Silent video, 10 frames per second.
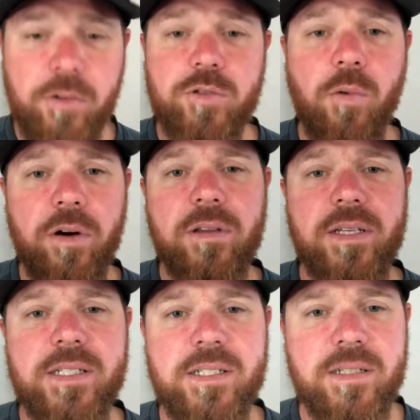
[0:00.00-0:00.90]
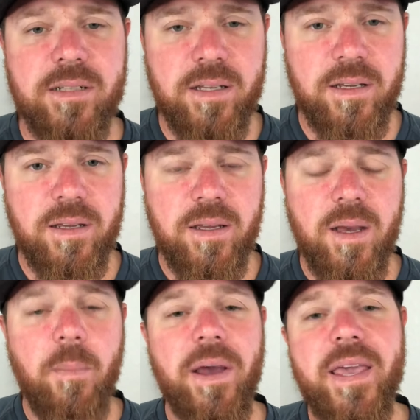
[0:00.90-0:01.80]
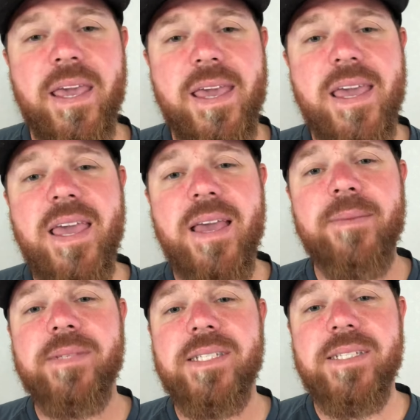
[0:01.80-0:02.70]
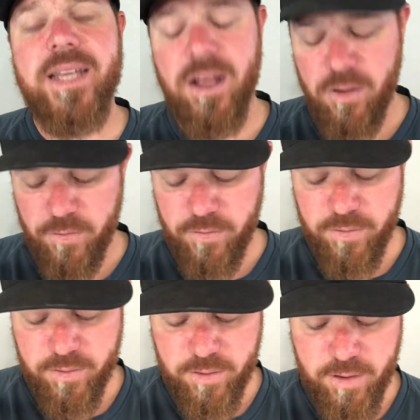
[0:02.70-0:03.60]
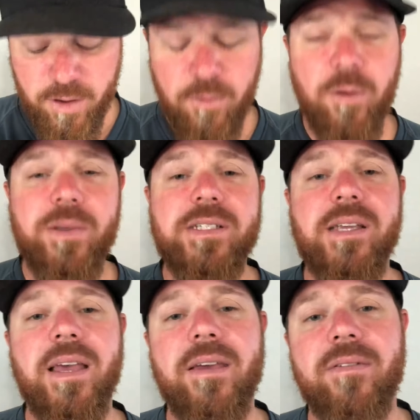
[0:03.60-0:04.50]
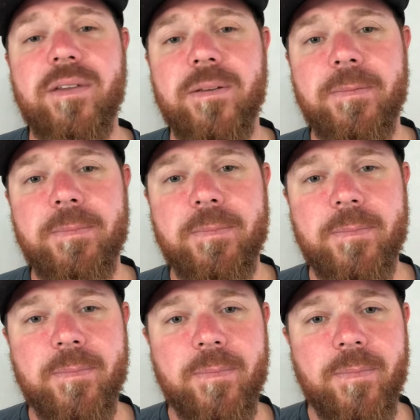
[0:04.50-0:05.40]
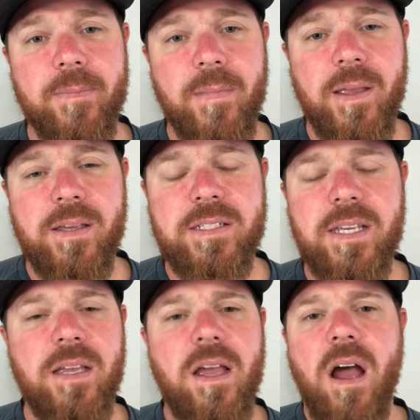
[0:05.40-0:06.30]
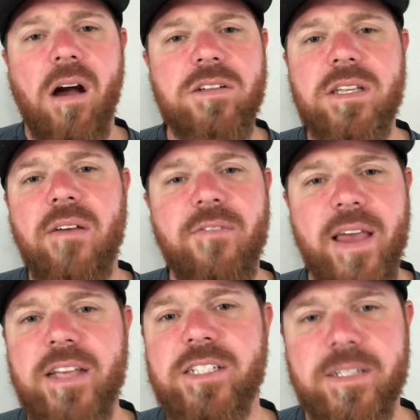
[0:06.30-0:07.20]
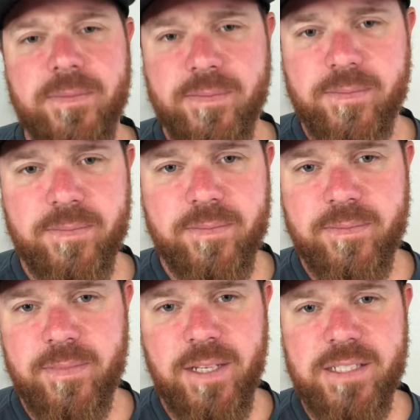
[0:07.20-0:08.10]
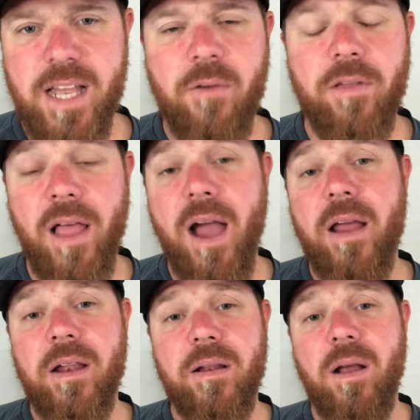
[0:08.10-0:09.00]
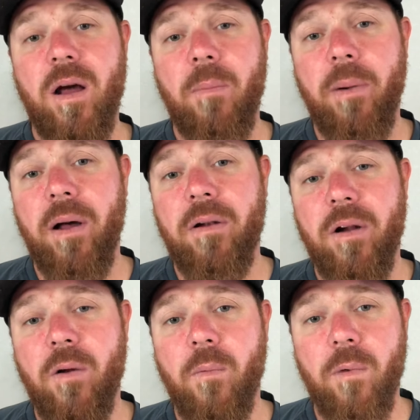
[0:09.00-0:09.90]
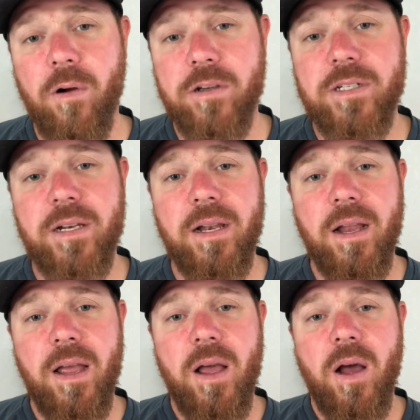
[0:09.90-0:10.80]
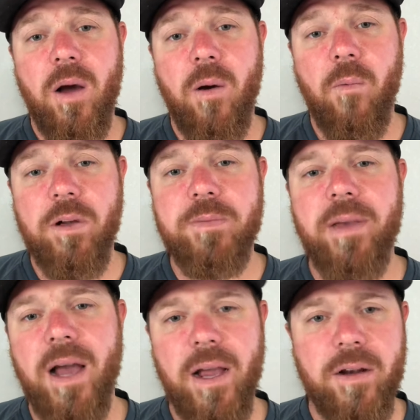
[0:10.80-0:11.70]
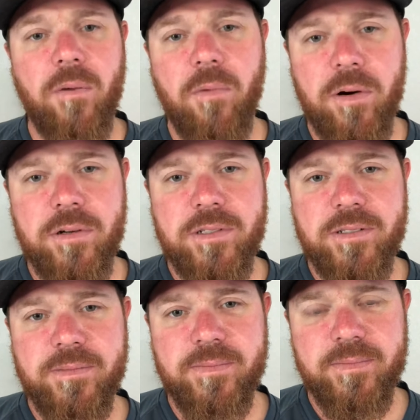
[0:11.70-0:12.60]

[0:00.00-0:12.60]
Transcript: It was worthless. But he himself will be saved. You see, our salvation is not relying upon our works and what's behind our works.